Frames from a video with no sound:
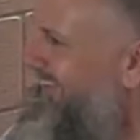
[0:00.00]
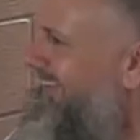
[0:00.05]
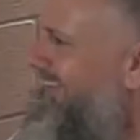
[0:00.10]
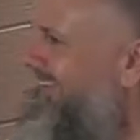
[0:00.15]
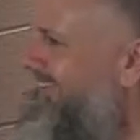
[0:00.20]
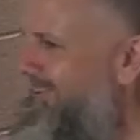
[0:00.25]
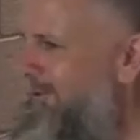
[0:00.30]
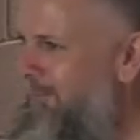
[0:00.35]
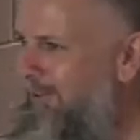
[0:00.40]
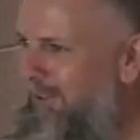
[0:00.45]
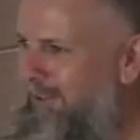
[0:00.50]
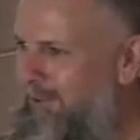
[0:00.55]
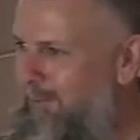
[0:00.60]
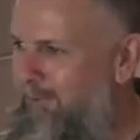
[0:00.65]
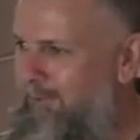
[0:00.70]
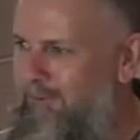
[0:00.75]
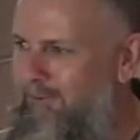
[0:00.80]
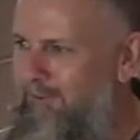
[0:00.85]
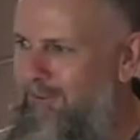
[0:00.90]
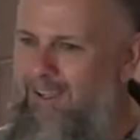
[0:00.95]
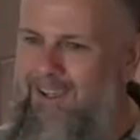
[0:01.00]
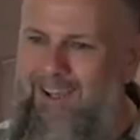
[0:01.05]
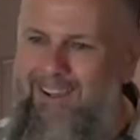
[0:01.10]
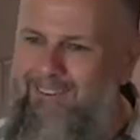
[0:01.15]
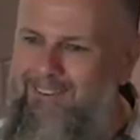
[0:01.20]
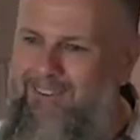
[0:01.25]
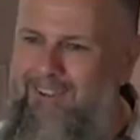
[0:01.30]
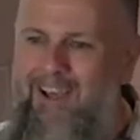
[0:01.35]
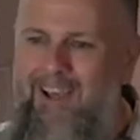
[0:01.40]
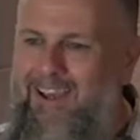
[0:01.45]
Some days I'm just like,
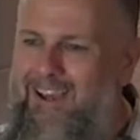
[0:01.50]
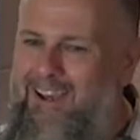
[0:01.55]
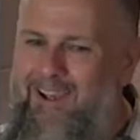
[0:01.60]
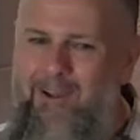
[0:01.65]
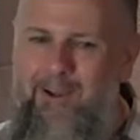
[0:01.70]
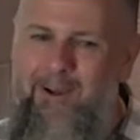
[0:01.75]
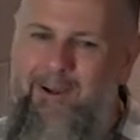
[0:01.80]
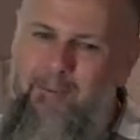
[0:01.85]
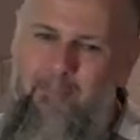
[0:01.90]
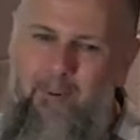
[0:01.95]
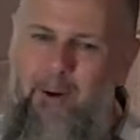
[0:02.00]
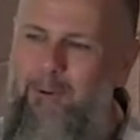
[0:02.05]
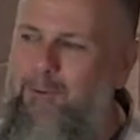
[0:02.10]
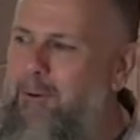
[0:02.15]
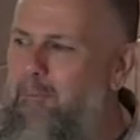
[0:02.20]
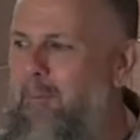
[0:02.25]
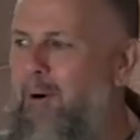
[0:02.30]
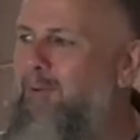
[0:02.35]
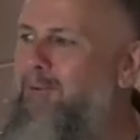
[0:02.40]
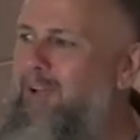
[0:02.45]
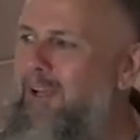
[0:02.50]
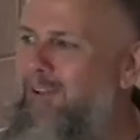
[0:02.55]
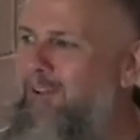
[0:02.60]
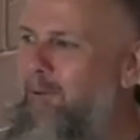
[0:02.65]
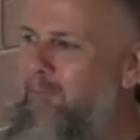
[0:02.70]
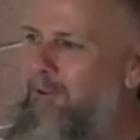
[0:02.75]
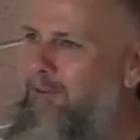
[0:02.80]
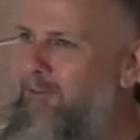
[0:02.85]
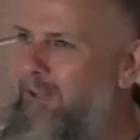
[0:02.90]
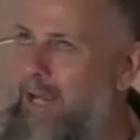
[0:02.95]
so, anyway. most days
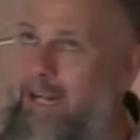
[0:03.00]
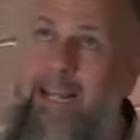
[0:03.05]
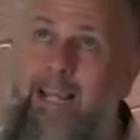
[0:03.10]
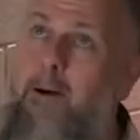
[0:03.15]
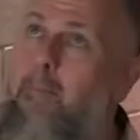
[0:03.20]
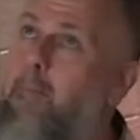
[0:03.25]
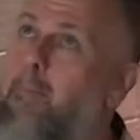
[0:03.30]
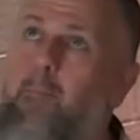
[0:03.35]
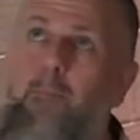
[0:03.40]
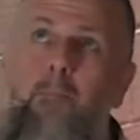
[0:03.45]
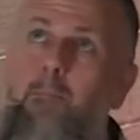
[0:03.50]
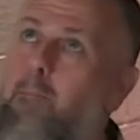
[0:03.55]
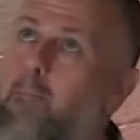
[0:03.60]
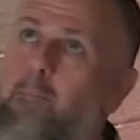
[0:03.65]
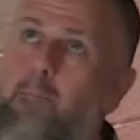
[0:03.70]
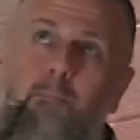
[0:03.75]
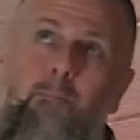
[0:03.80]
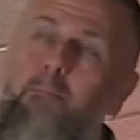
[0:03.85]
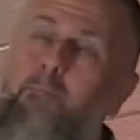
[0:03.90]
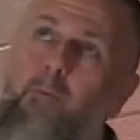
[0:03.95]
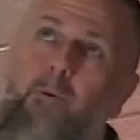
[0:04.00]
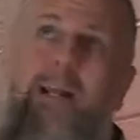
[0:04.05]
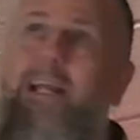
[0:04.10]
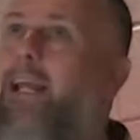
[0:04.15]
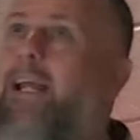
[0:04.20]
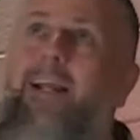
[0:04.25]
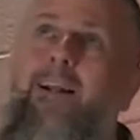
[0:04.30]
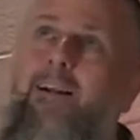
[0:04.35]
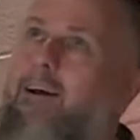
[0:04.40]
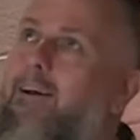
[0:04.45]
I'm just like, bring
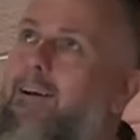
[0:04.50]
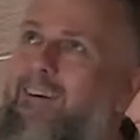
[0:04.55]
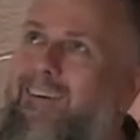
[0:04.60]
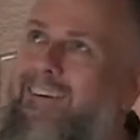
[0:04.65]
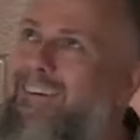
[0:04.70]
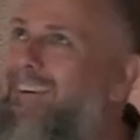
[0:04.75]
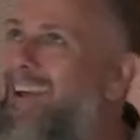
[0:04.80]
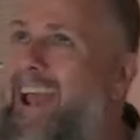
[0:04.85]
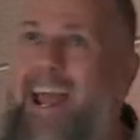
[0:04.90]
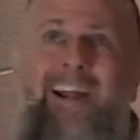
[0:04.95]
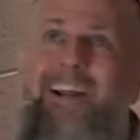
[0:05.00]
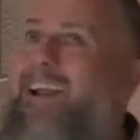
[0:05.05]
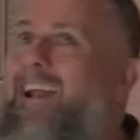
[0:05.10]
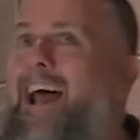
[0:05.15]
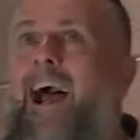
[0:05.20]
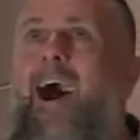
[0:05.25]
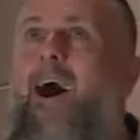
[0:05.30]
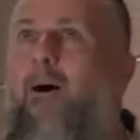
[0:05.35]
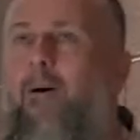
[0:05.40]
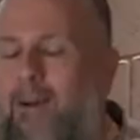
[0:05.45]
it, end it now.